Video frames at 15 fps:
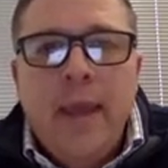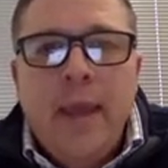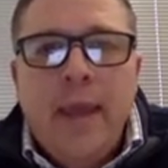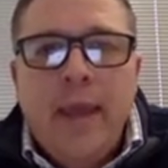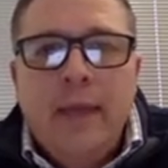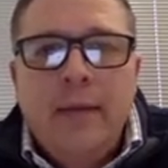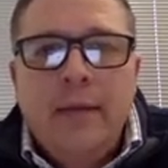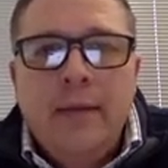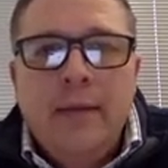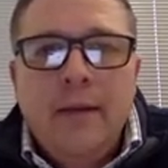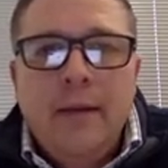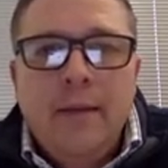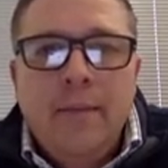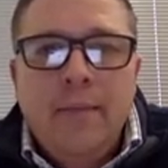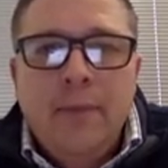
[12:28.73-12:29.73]
it
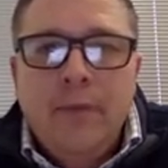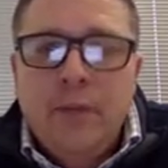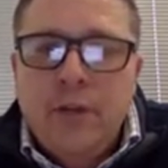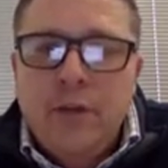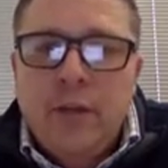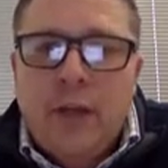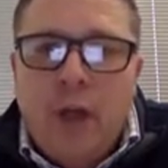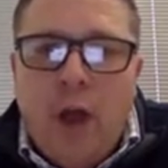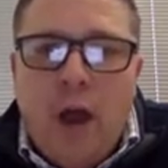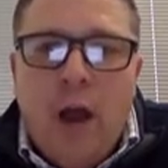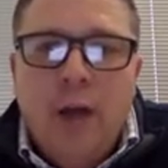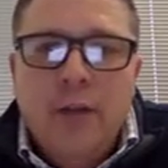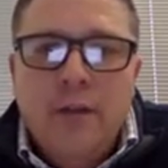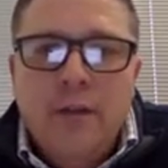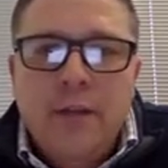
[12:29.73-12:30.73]
essentially
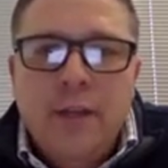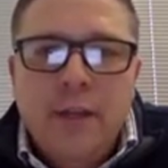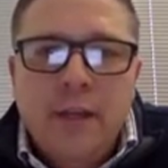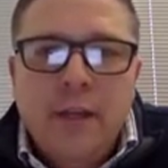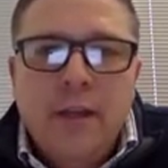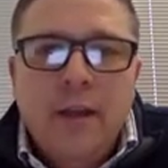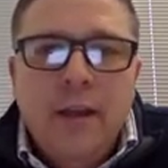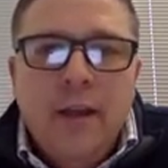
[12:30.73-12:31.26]
caused the